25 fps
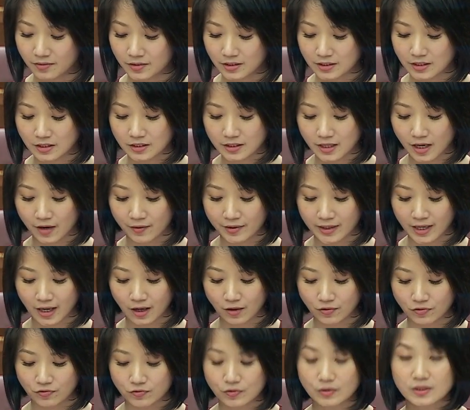This is carried
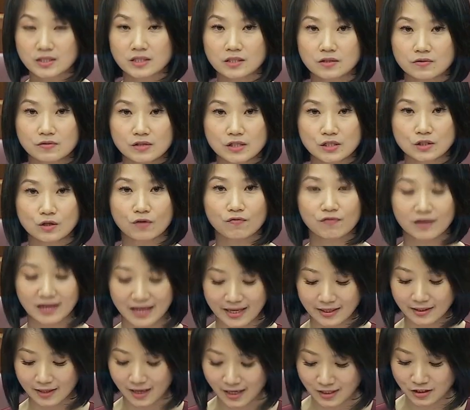out through a series of
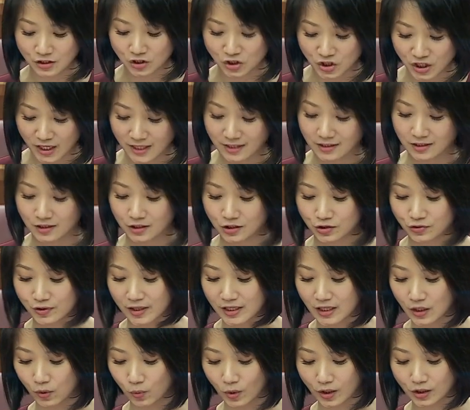Let Us Chat
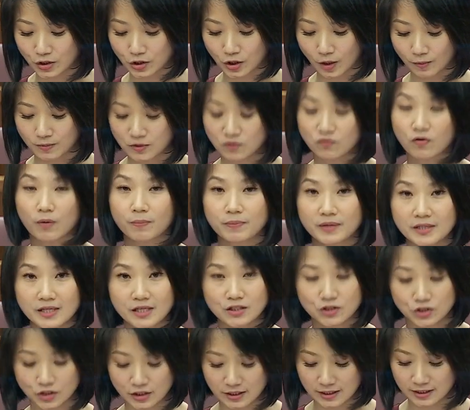training workshops for
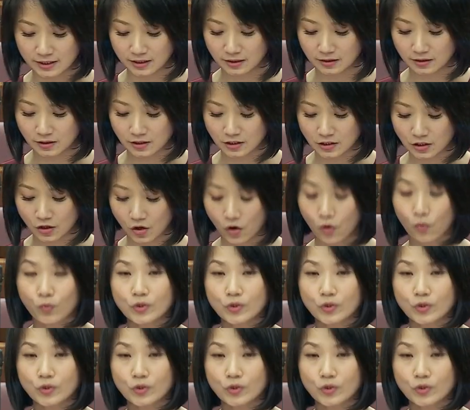PSG leaders,